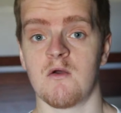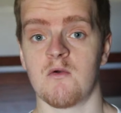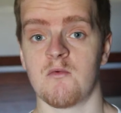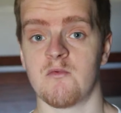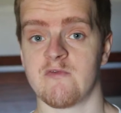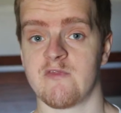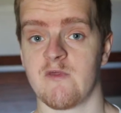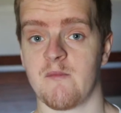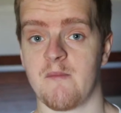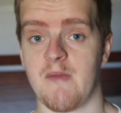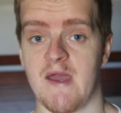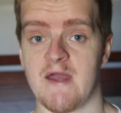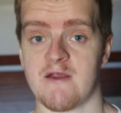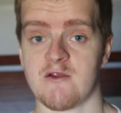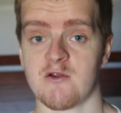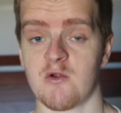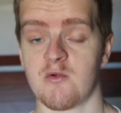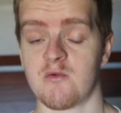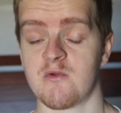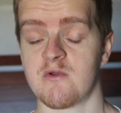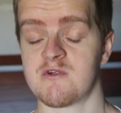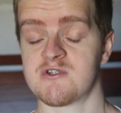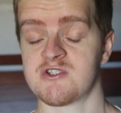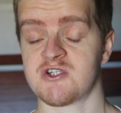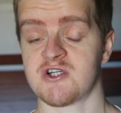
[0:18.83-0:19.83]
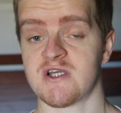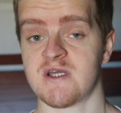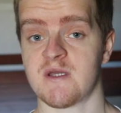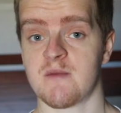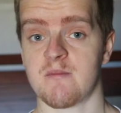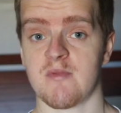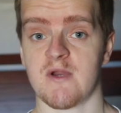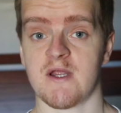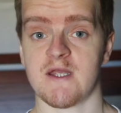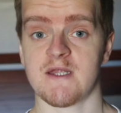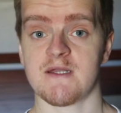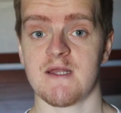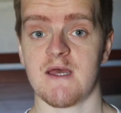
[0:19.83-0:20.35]
with a macronutrient
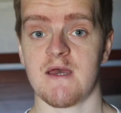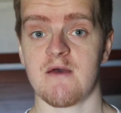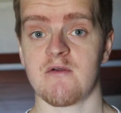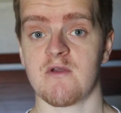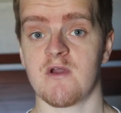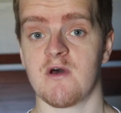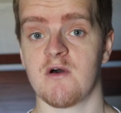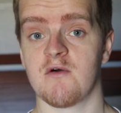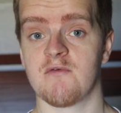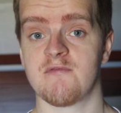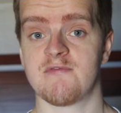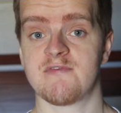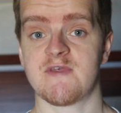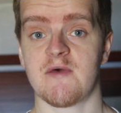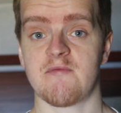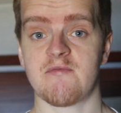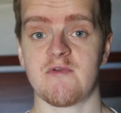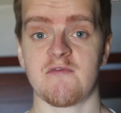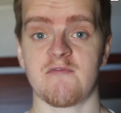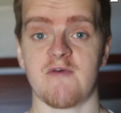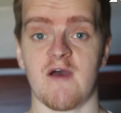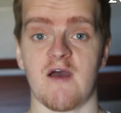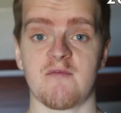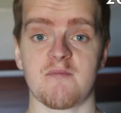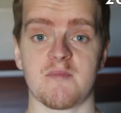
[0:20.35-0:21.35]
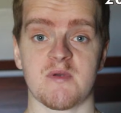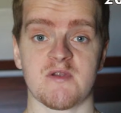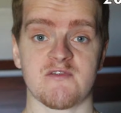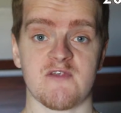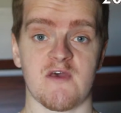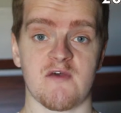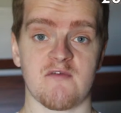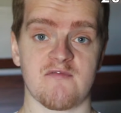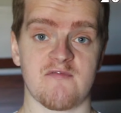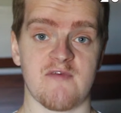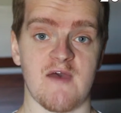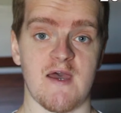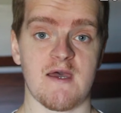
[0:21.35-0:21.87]
breakdown of
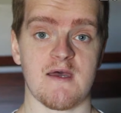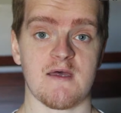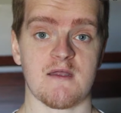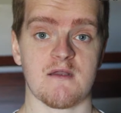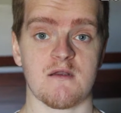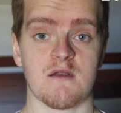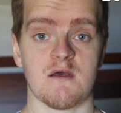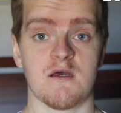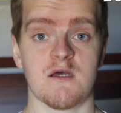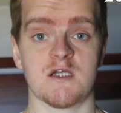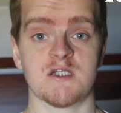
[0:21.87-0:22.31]
75% fat,